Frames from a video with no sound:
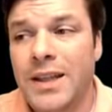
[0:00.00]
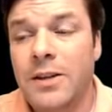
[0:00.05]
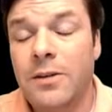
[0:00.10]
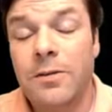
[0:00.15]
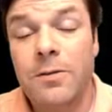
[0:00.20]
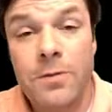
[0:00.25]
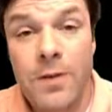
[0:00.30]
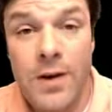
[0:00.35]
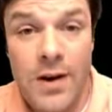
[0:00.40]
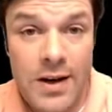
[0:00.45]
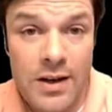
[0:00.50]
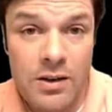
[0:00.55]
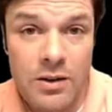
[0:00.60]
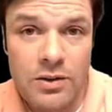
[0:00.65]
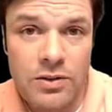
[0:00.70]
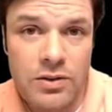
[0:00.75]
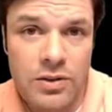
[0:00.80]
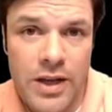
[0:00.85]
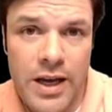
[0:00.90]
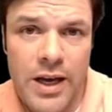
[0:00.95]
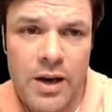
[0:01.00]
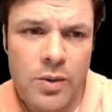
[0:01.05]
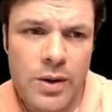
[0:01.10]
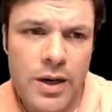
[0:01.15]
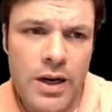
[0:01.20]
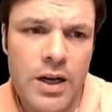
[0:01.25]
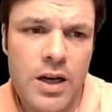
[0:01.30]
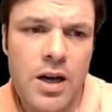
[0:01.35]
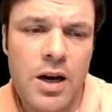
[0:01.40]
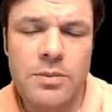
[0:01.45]
would get the final
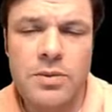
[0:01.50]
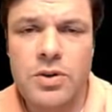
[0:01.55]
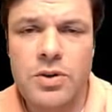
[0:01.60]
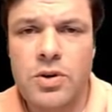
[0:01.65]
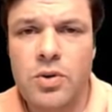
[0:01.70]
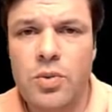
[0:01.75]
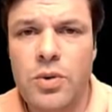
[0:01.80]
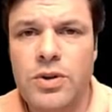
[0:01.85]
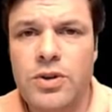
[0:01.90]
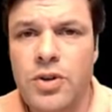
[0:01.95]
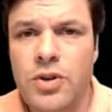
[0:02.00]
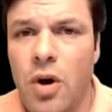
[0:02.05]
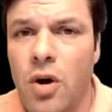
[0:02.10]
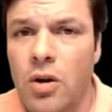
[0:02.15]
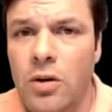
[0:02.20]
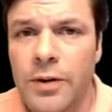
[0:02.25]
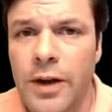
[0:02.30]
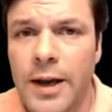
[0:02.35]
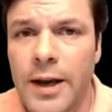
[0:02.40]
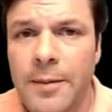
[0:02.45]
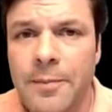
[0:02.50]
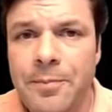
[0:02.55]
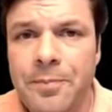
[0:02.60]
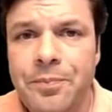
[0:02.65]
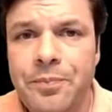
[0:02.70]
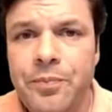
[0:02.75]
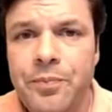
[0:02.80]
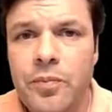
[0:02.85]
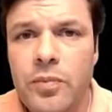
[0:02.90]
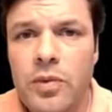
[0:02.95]
say when it comes to
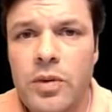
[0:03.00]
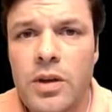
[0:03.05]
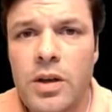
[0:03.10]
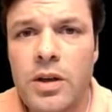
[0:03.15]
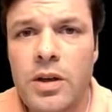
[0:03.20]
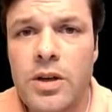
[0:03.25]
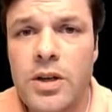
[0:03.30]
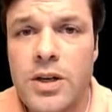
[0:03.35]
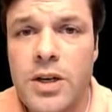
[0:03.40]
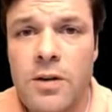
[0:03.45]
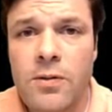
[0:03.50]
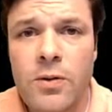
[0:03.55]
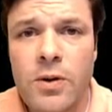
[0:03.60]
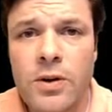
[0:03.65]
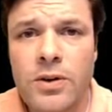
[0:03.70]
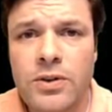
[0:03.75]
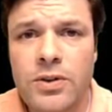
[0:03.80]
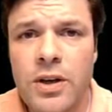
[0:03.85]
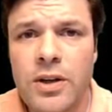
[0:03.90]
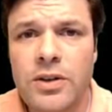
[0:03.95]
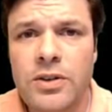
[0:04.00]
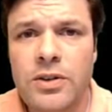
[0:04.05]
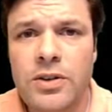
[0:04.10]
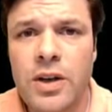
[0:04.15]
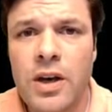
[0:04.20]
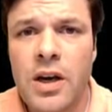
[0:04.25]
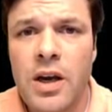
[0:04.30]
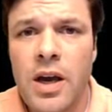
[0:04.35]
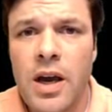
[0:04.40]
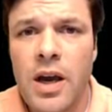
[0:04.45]
resolving
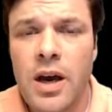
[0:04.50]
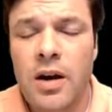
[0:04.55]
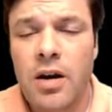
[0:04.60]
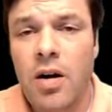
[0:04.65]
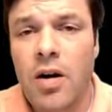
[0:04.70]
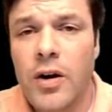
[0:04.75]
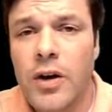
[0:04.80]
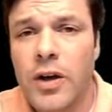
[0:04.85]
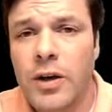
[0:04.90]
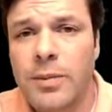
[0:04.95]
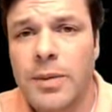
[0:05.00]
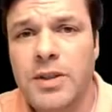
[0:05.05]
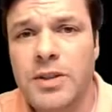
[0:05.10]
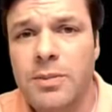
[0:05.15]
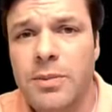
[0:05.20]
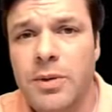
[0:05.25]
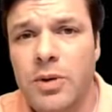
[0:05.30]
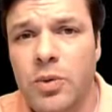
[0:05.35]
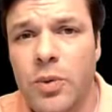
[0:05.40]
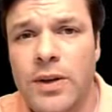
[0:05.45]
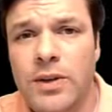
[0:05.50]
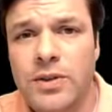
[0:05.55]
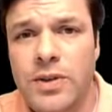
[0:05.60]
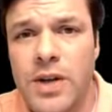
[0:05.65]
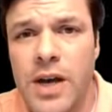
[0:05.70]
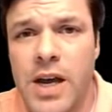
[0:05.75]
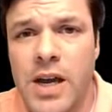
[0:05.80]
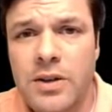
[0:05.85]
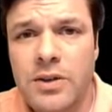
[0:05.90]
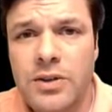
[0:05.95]
differences and arguments in
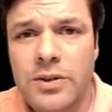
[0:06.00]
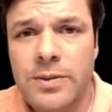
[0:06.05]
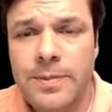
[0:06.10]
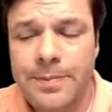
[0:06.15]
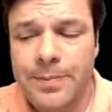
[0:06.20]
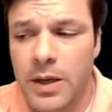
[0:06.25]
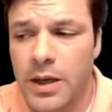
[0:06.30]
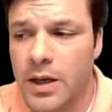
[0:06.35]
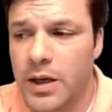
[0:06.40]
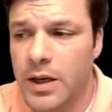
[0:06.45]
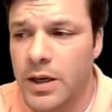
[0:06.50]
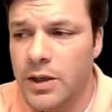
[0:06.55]
between states.